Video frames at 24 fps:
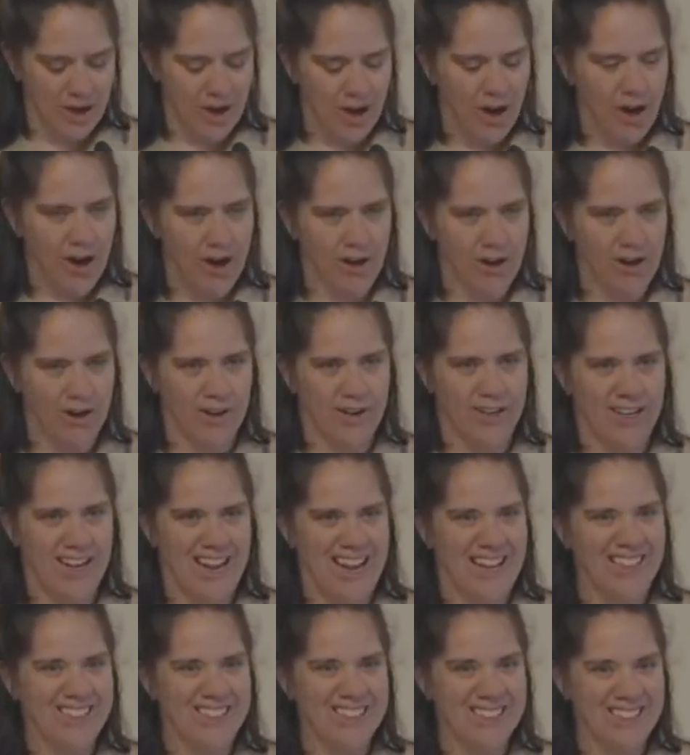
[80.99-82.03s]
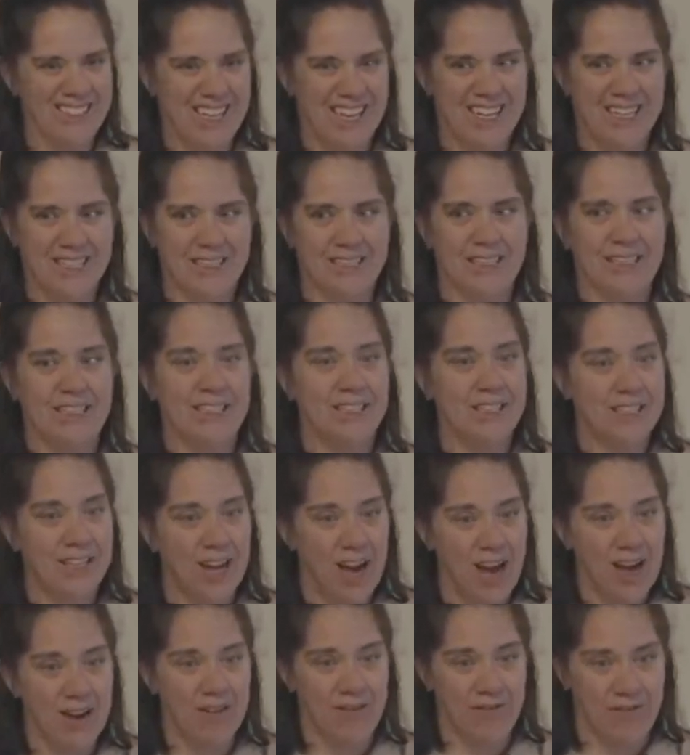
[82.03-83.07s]
hard, and decidedly
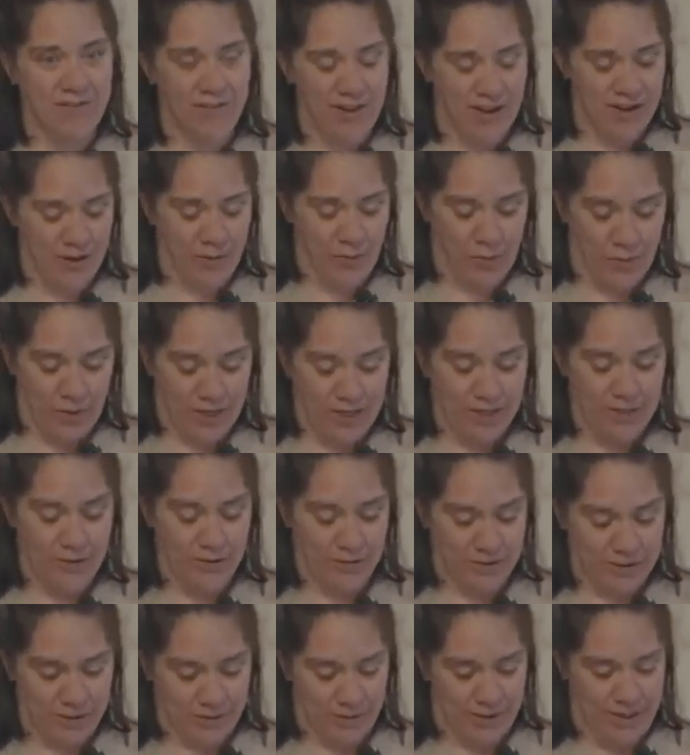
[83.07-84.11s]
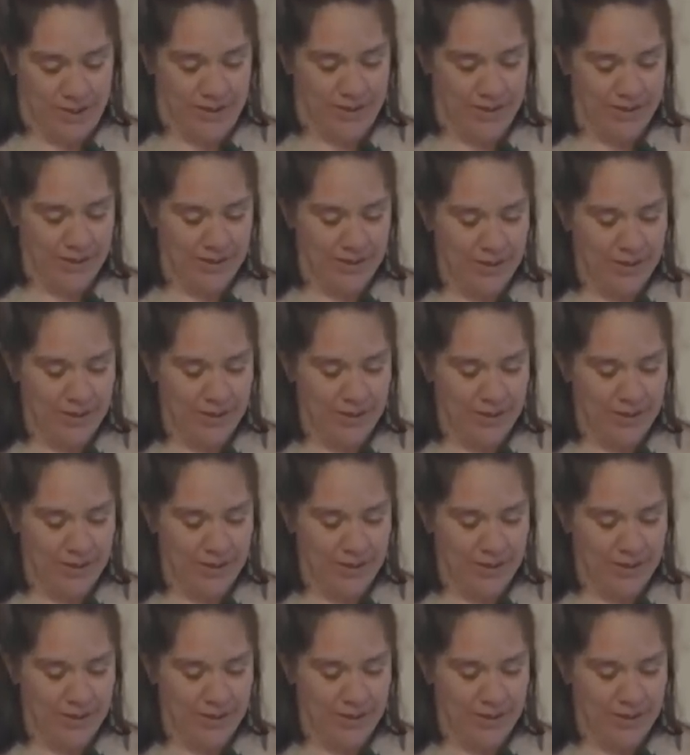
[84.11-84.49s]
not fun when you do it,